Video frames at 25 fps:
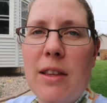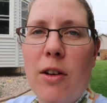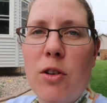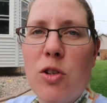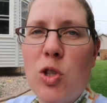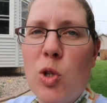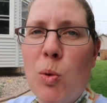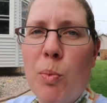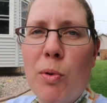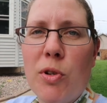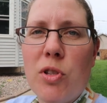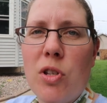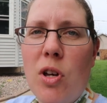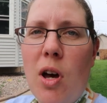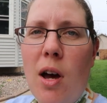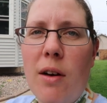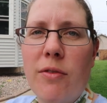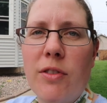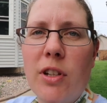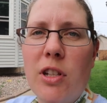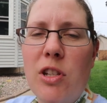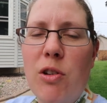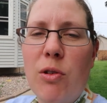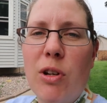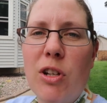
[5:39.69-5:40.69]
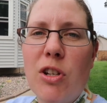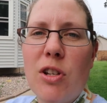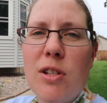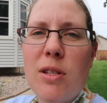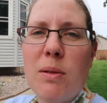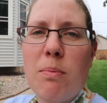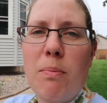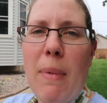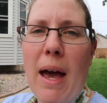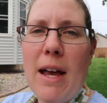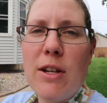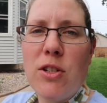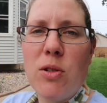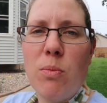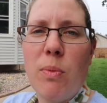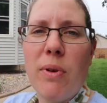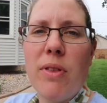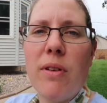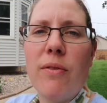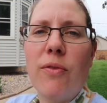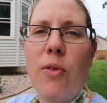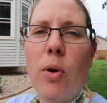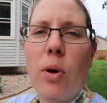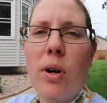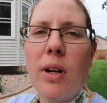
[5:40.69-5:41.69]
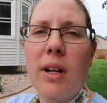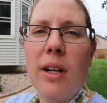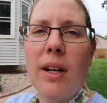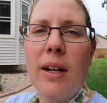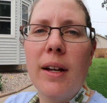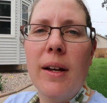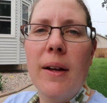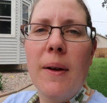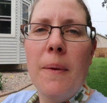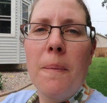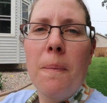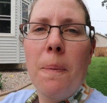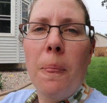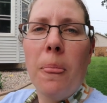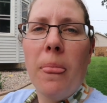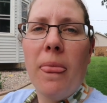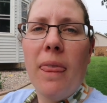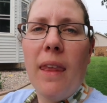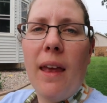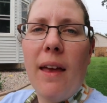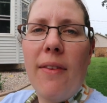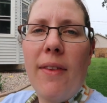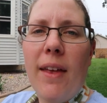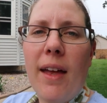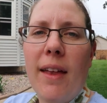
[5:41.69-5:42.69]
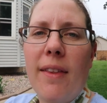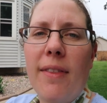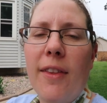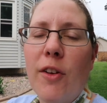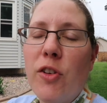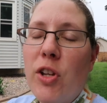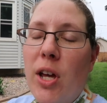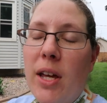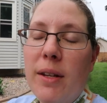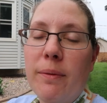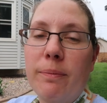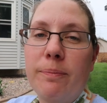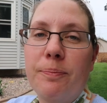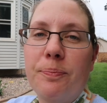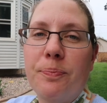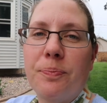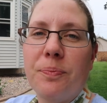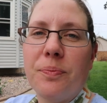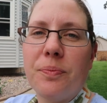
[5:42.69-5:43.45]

They're super soft and you can just mash them with a fork and then they're done.